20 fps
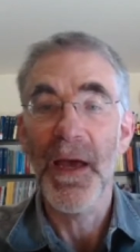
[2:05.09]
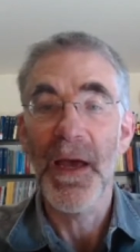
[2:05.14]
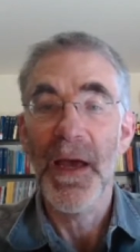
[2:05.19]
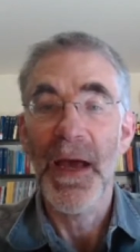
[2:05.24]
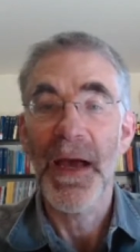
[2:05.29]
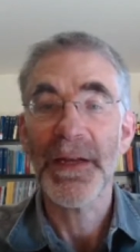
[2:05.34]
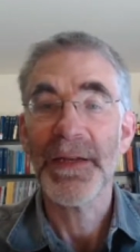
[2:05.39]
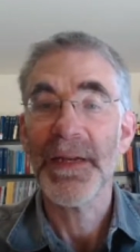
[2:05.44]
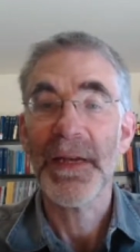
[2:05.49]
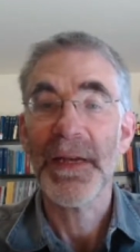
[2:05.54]

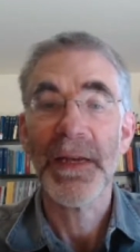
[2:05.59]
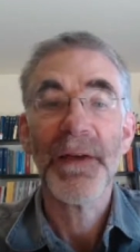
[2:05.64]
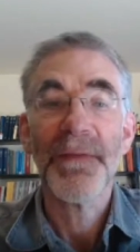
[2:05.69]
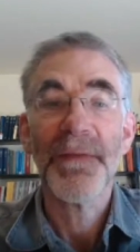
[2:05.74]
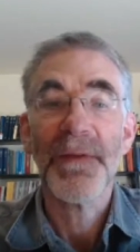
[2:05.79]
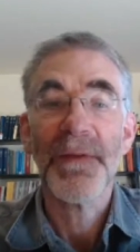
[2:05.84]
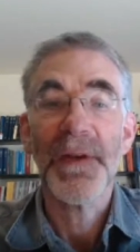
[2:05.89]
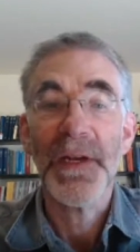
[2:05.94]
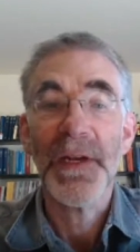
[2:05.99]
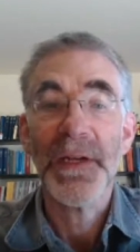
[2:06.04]
And he
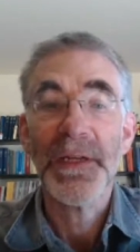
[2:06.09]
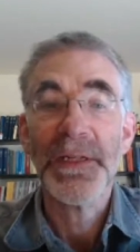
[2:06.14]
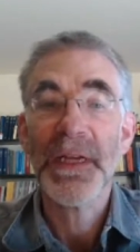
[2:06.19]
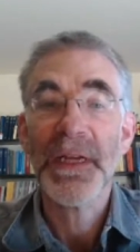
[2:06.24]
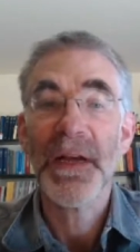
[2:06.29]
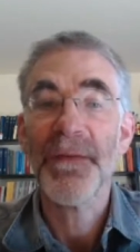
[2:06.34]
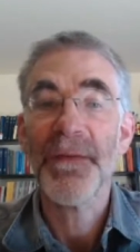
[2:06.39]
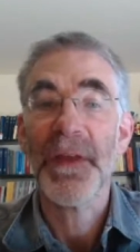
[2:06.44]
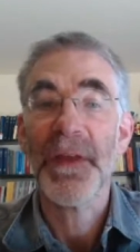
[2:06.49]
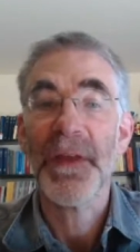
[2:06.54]
definitely
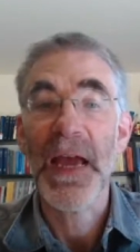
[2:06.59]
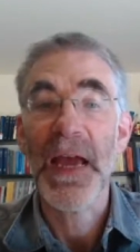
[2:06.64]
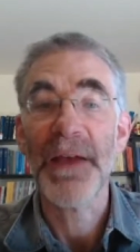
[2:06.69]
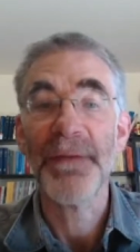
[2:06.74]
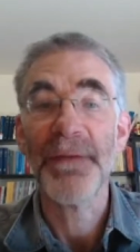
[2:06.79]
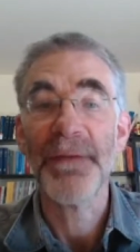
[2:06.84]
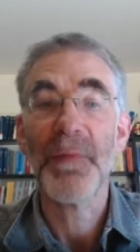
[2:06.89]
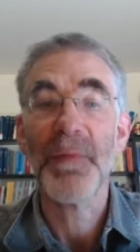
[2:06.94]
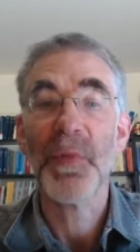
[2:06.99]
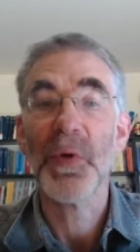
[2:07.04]
discovered that heavy
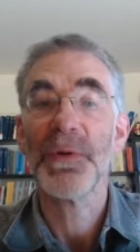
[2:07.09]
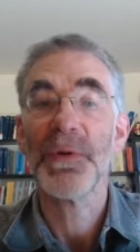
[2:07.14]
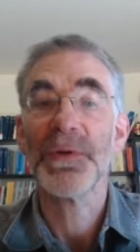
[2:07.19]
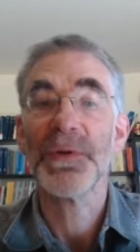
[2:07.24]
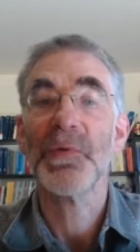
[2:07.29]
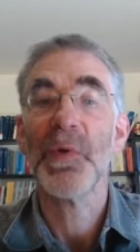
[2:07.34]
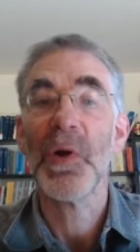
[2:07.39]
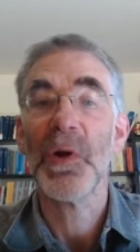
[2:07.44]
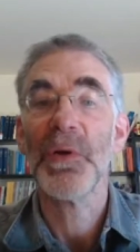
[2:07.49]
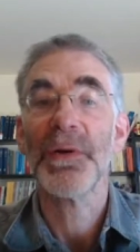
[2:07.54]
balls
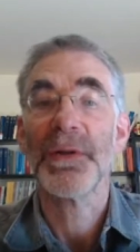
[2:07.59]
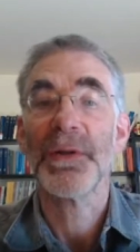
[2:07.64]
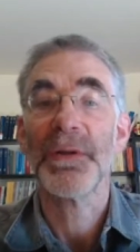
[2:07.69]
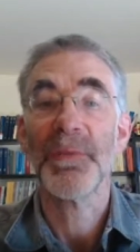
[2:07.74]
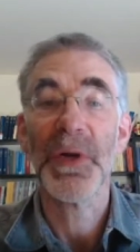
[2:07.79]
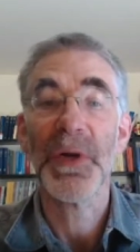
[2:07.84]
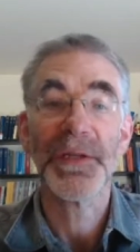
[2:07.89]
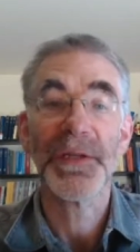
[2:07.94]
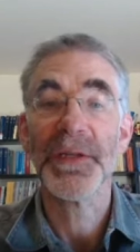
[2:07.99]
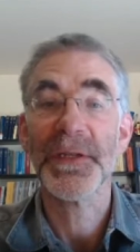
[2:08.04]
roll at
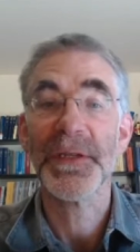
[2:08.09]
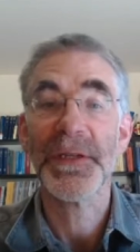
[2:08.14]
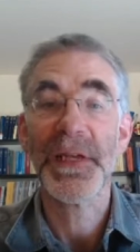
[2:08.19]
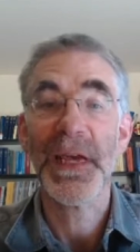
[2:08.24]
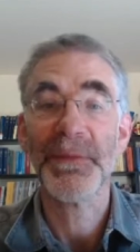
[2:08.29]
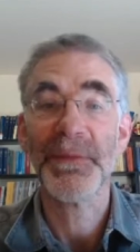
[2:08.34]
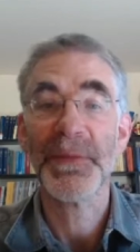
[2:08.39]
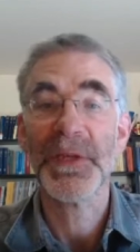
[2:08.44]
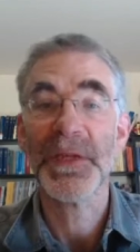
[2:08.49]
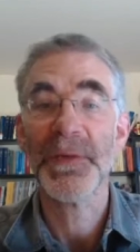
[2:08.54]
much the
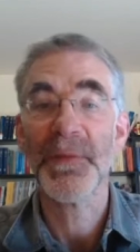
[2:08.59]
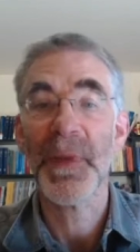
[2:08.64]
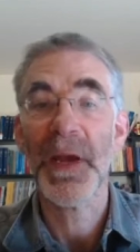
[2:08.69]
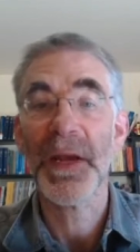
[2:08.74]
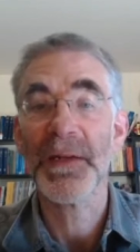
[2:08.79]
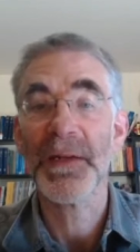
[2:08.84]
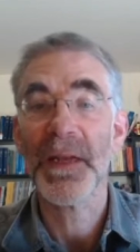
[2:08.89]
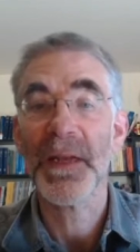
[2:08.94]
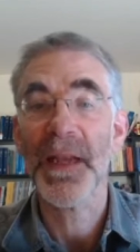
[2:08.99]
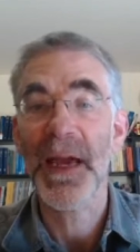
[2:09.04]
same speed
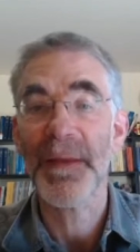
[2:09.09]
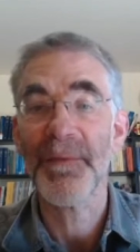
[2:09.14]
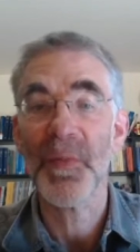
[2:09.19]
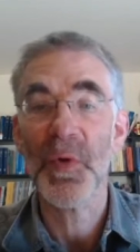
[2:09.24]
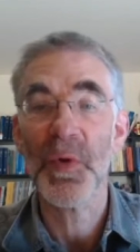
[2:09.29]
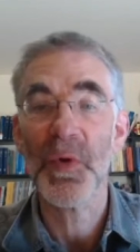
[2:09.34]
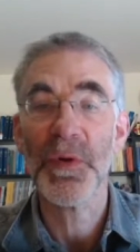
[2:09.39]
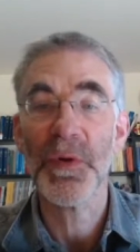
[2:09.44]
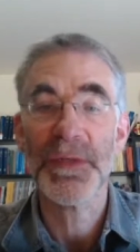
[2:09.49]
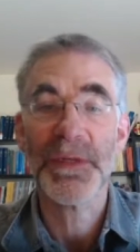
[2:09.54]
as light
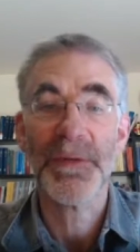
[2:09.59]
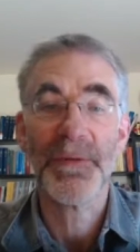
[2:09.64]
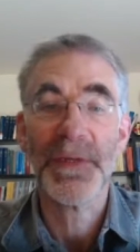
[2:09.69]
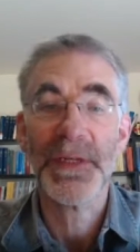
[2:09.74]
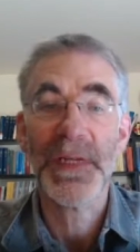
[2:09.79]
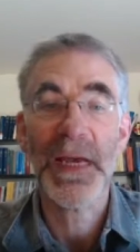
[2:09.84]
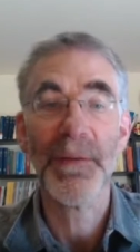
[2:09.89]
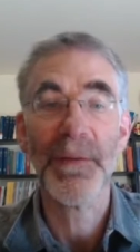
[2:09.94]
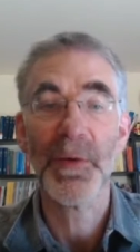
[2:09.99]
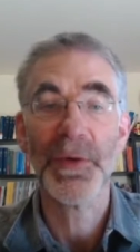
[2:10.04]
balls and was
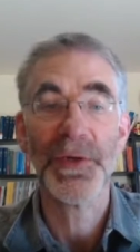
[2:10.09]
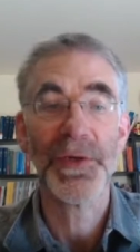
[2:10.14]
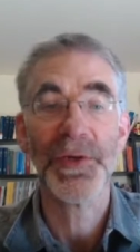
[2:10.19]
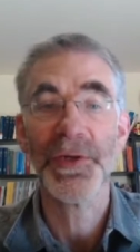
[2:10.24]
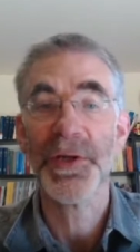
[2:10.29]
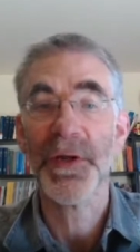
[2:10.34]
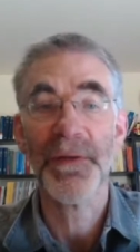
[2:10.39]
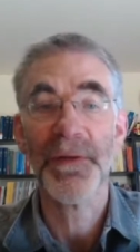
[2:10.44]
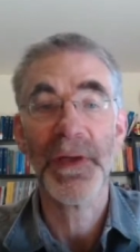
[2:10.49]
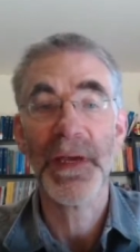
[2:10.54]
able to
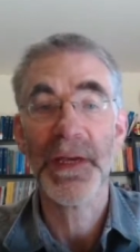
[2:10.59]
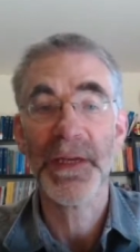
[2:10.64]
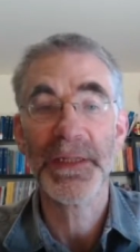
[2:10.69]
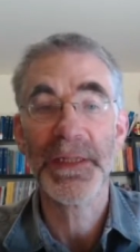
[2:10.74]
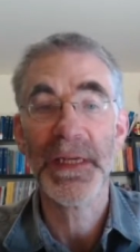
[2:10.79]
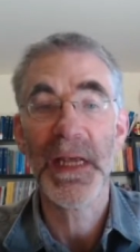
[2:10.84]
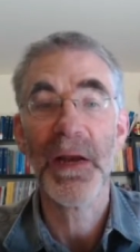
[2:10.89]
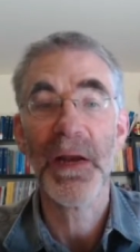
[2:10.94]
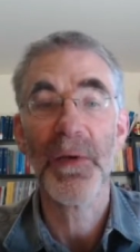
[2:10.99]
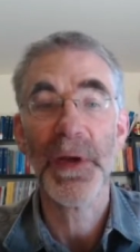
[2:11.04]
show the
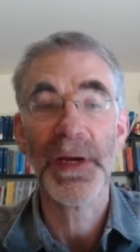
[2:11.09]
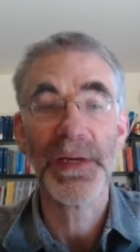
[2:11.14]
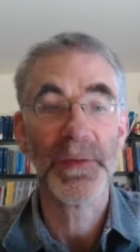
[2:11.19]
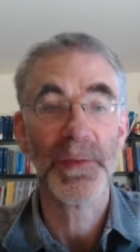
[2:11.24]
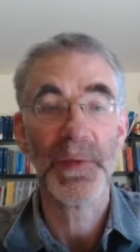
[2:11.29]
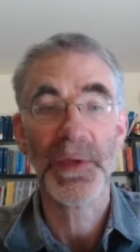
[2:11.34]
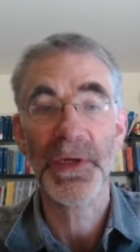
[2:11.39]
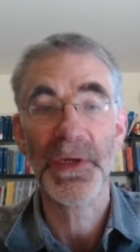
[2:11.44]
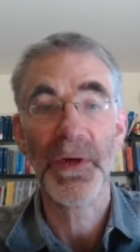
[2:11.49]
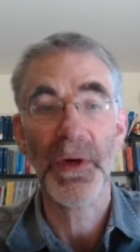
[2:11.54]
acceleration
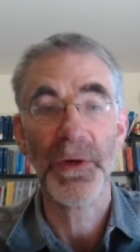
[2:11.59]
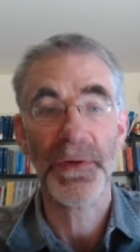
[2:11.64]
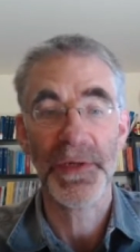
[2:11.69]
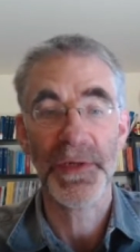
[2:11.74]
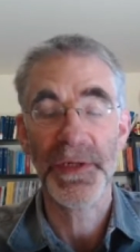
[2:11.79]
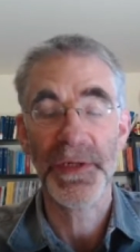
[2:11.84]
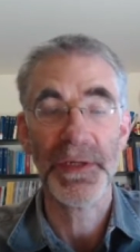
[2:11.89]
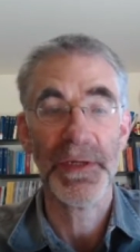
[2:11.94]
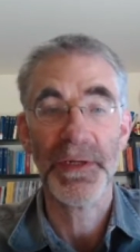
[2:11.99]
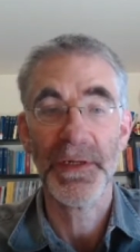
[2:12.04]
was
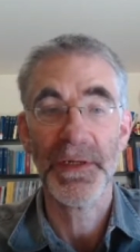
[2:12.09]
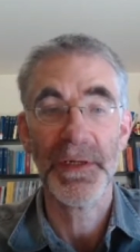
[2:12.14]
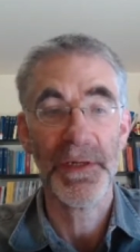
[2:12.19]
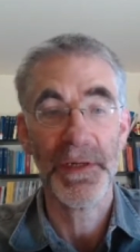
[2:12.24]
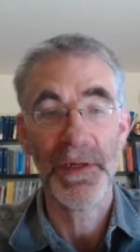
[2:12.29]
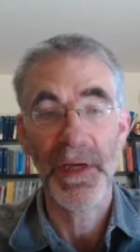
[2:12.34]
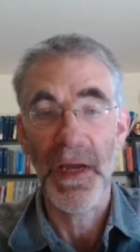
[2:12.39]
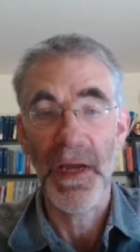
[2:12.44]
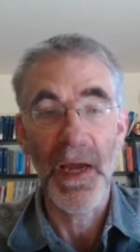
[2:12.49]
constant and